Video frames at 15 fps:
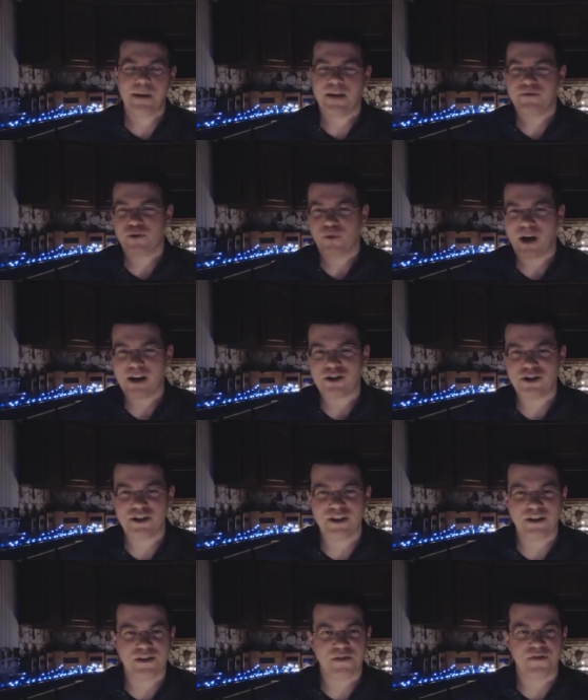I mean, after
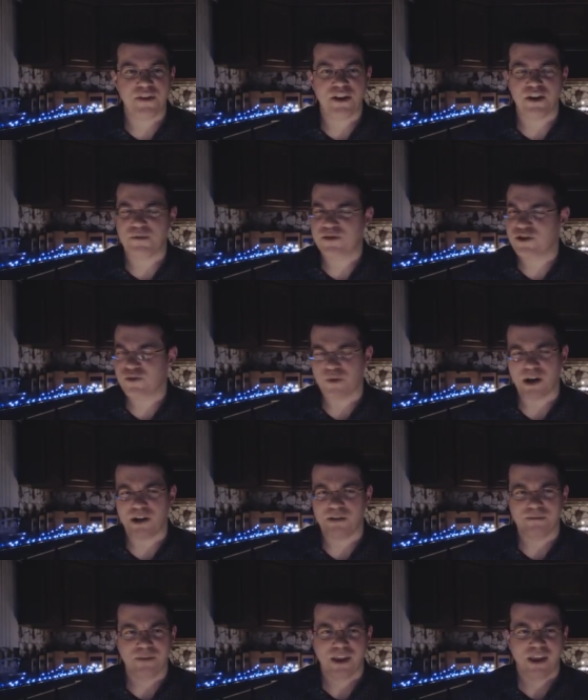watching these films, as
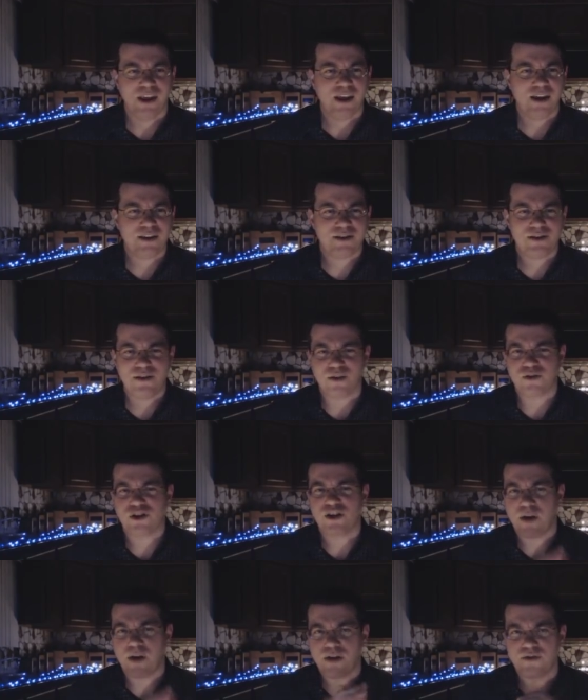well as, you
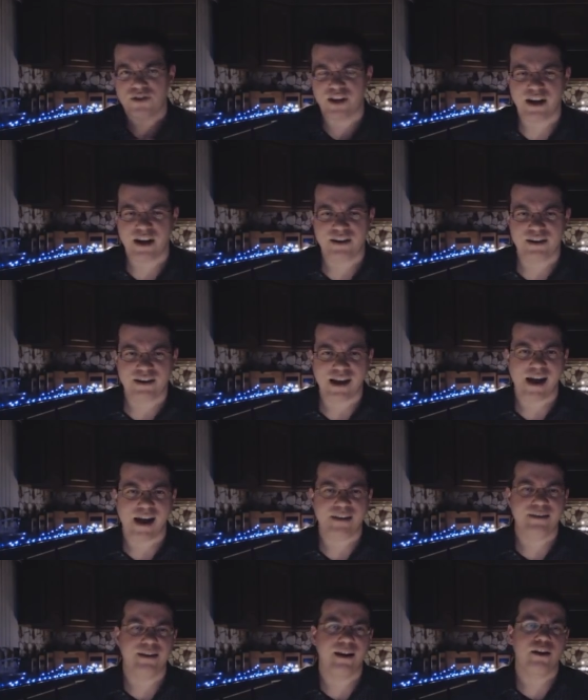know, some others that I did
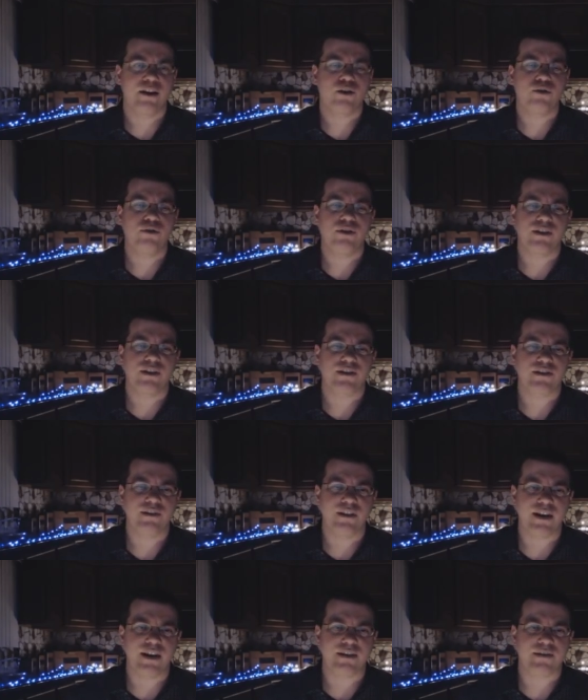not uh, include in
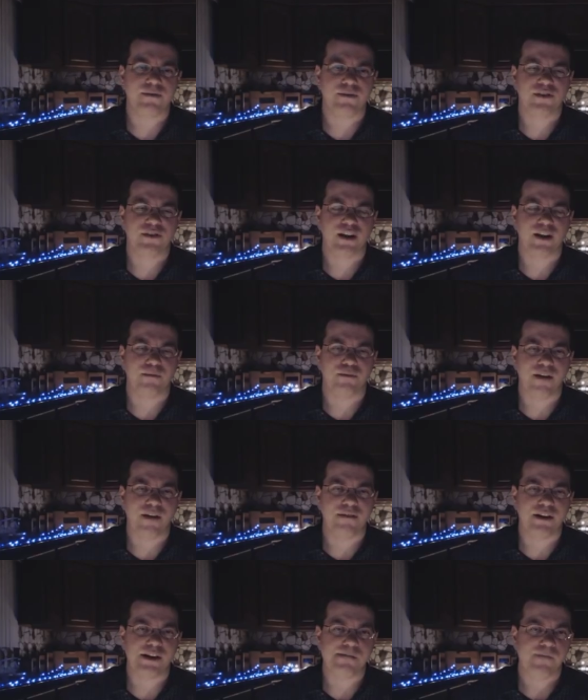this list for the sake of
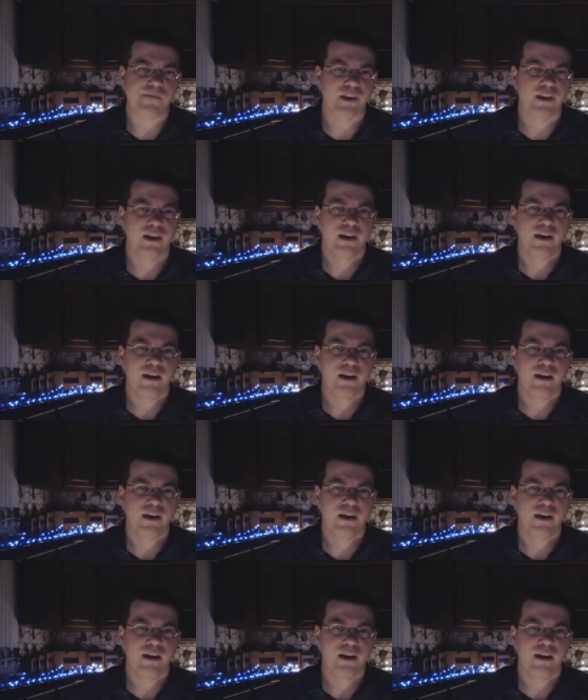brevity,